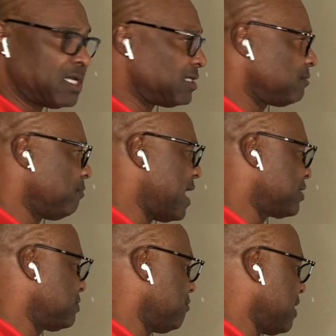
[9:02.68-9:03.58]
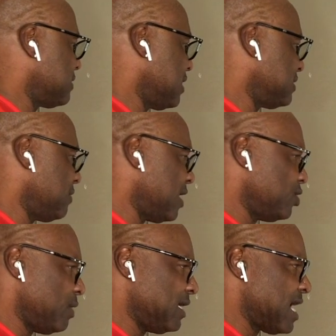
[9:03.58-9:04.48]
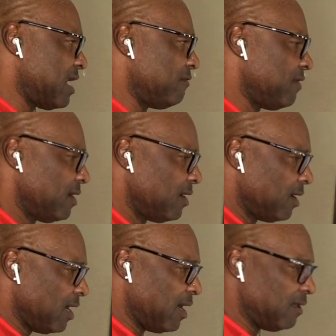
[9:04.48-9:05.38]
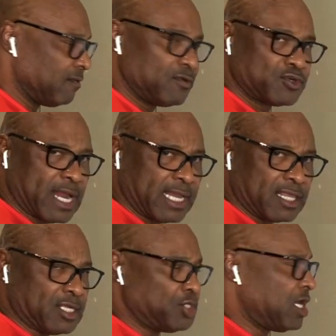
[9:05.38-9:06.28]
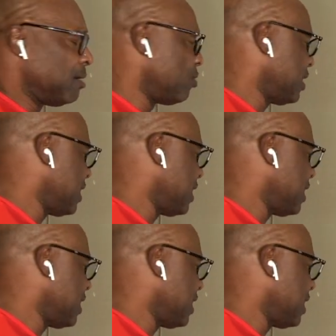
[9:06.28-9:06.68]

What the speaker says: less do any kind of training in the gym or